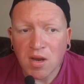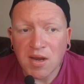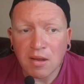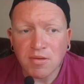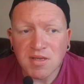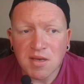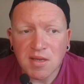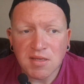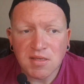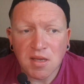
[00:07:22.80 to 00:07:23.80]
And now he's in
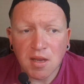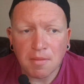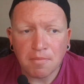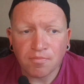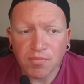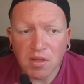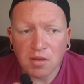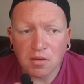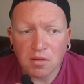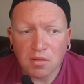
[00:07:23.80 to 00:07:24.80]
this
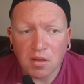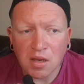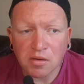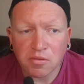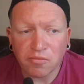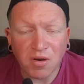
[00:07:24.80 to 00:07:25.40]
like